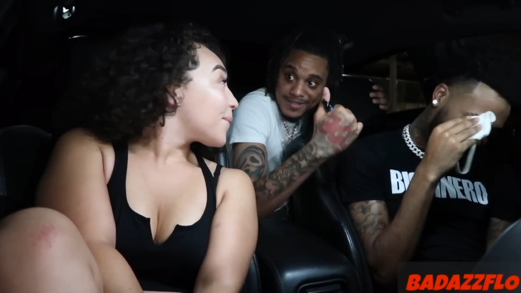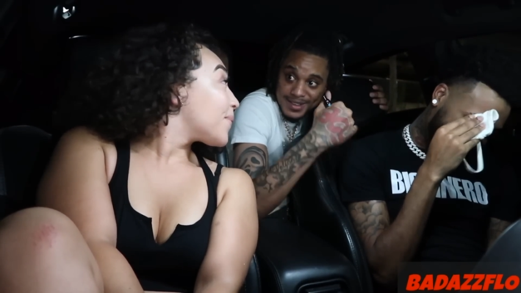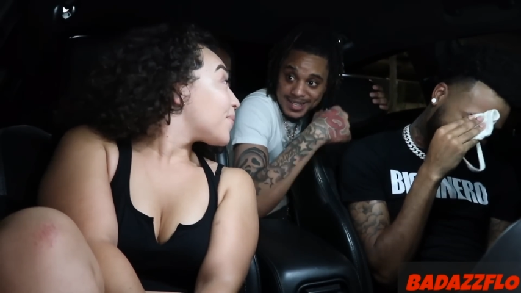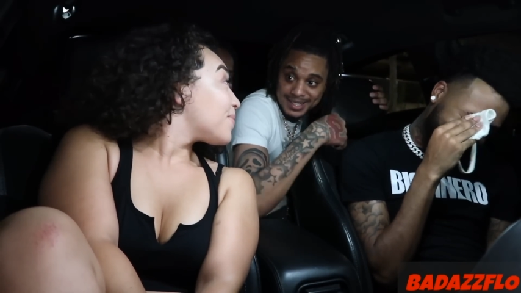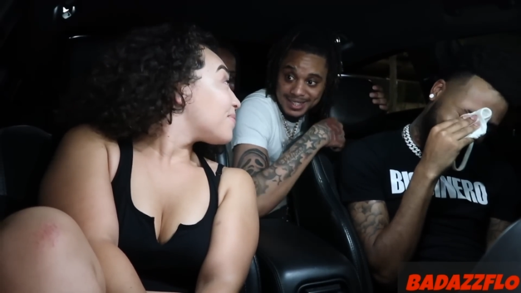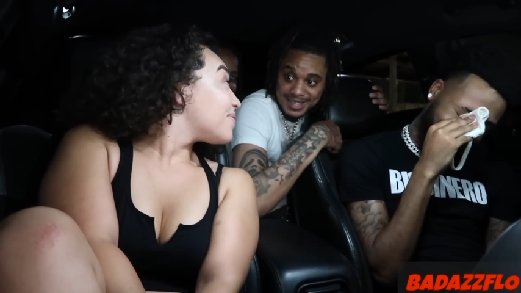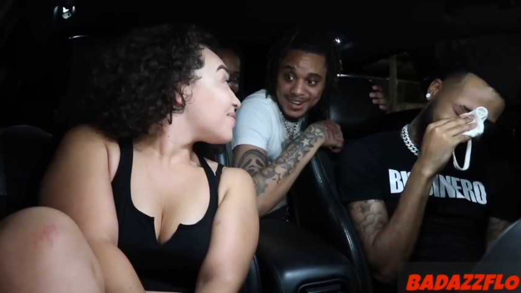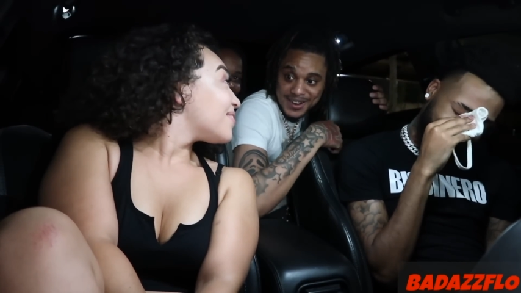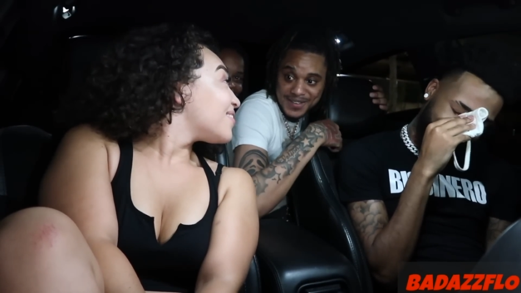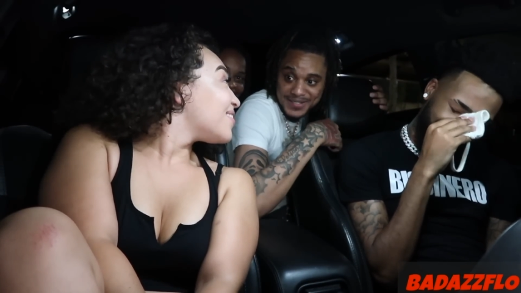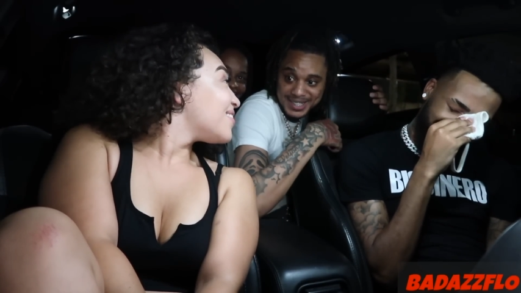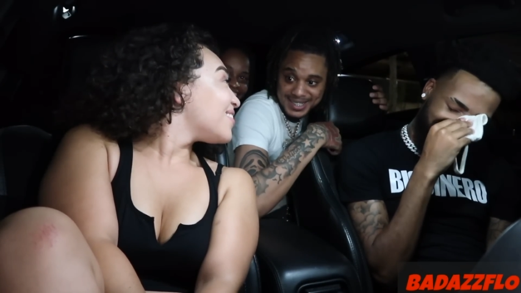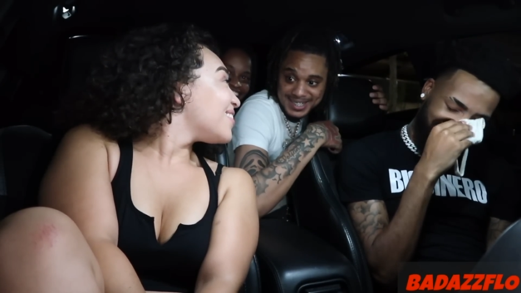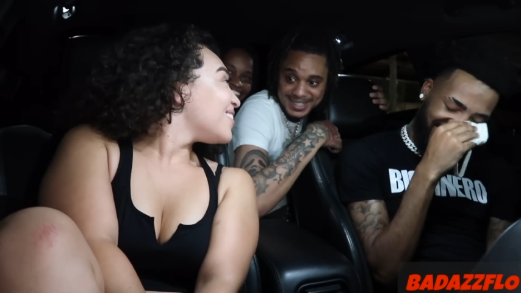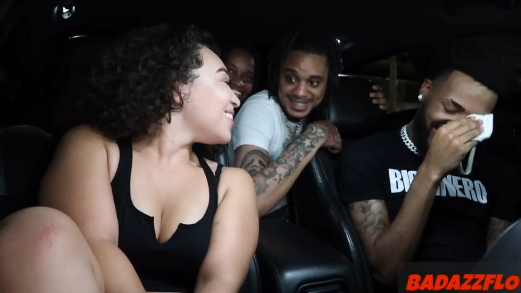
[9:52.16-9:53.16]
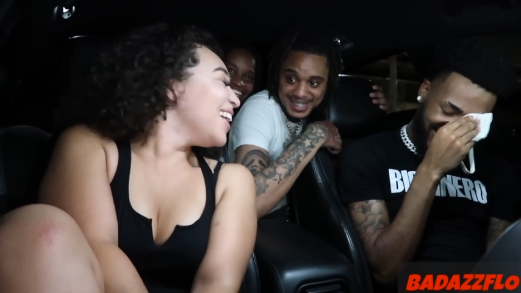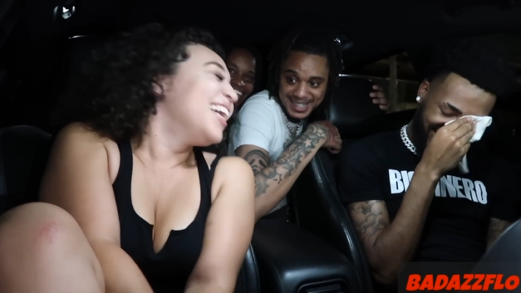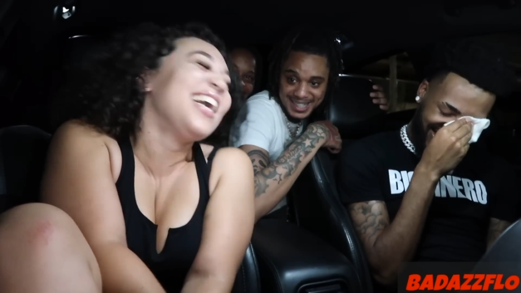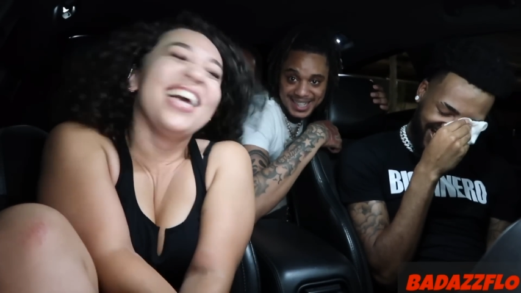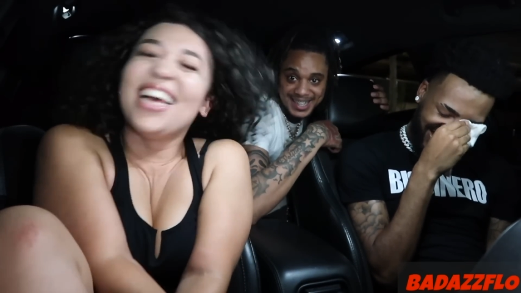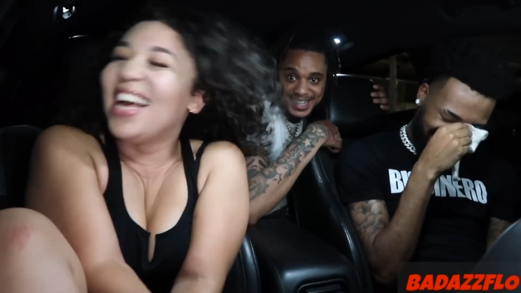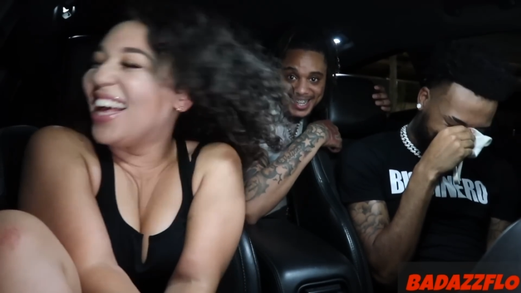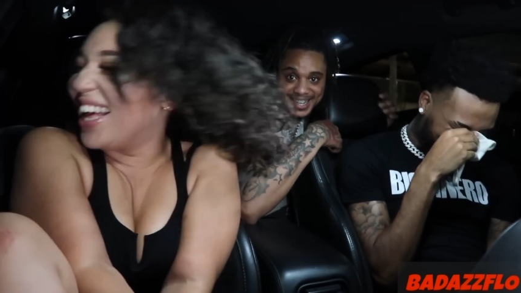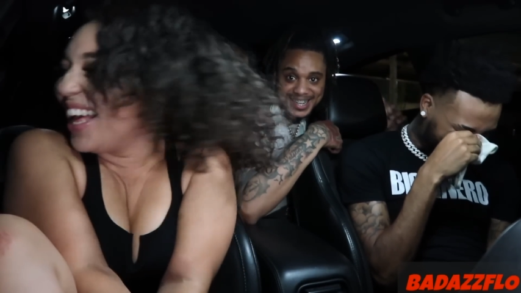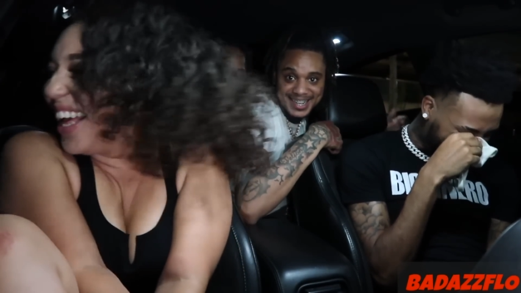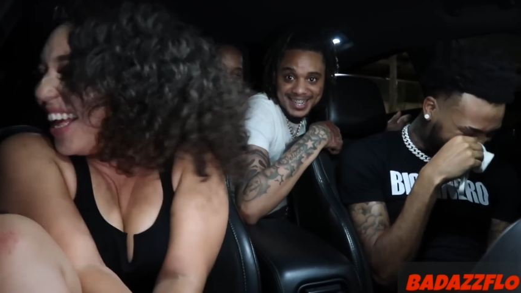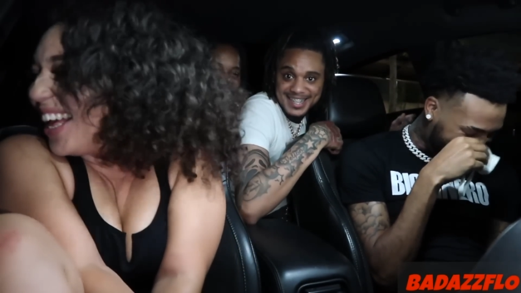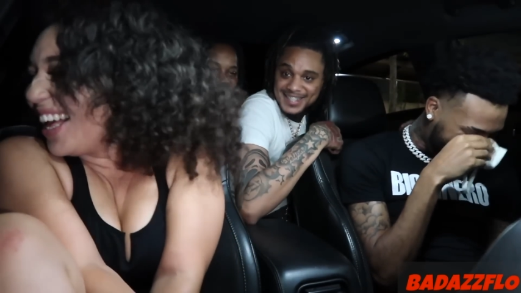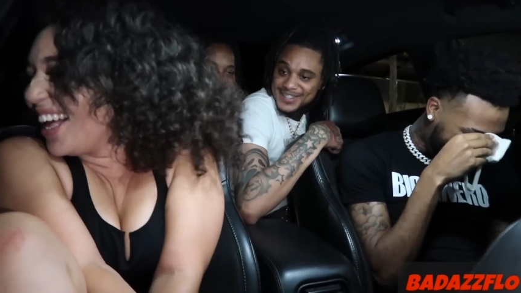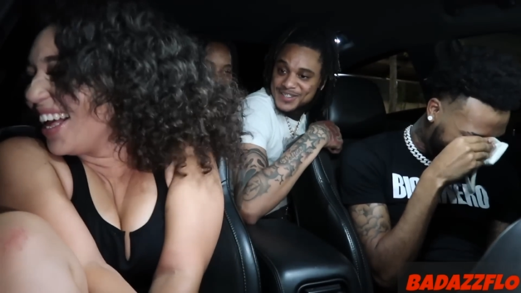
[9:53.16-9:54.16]
Speaker 1: over here nervous and yeah.
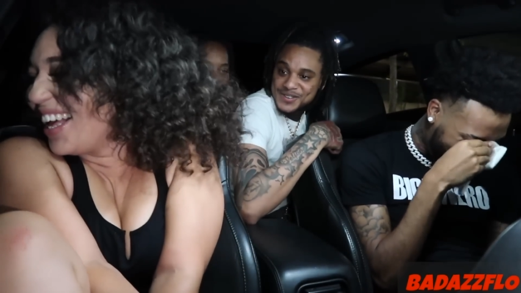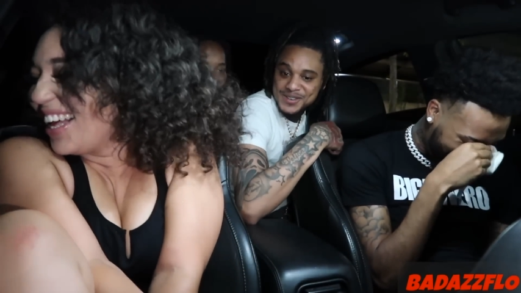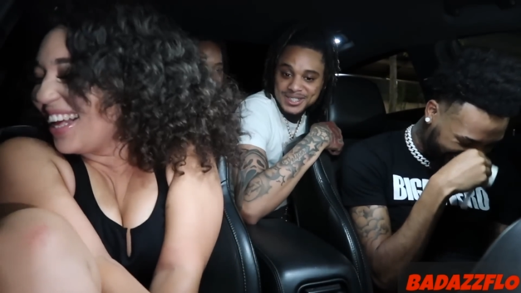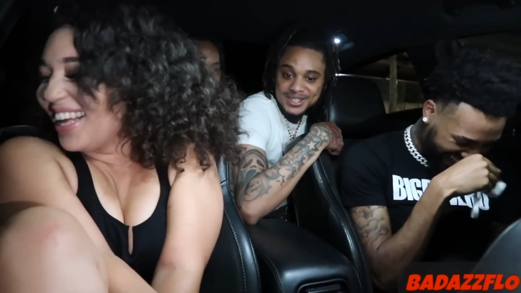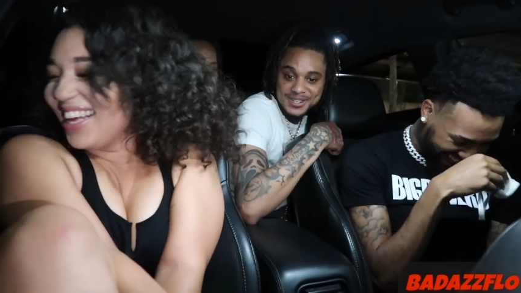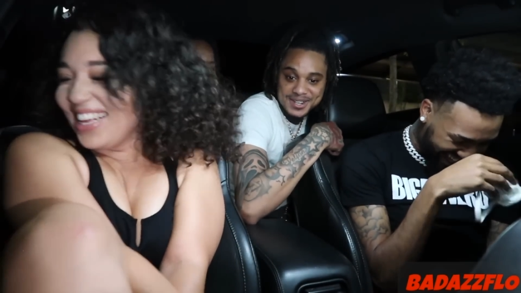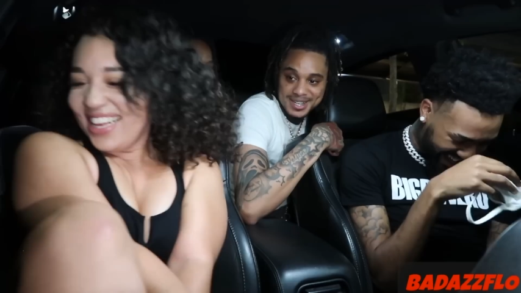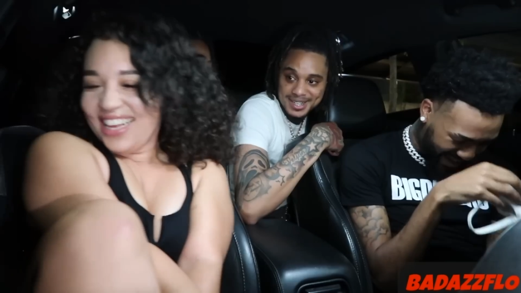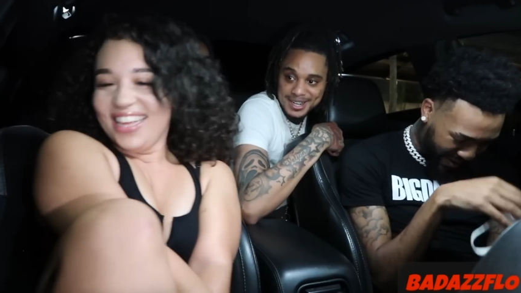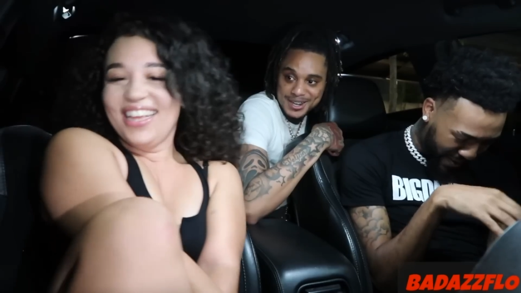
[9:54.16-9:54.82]
shit. What's going